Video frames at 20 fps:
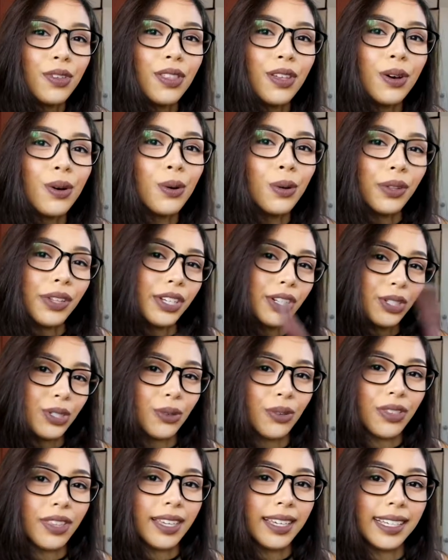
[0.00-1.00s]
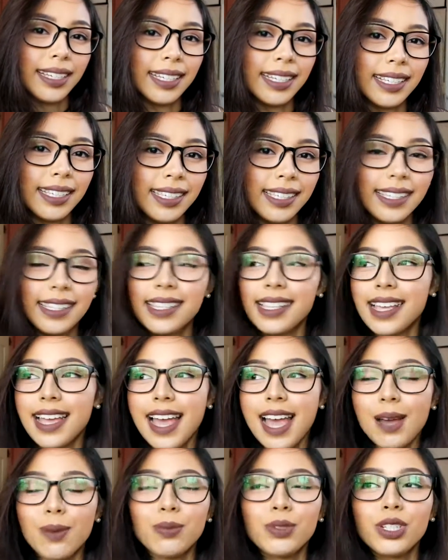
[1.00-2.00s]
with the whole intro thing because
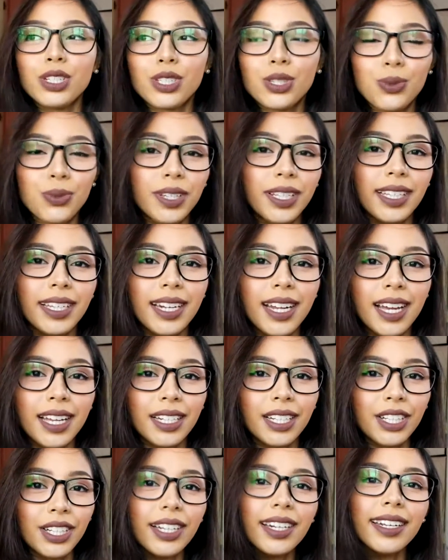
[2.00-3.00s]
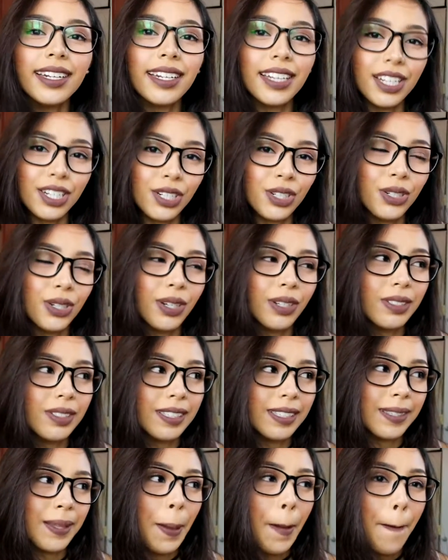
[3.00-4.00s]
I'm just really not good at
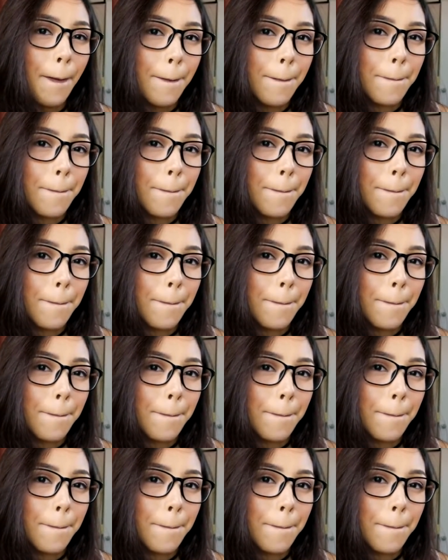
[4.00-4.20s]
intros.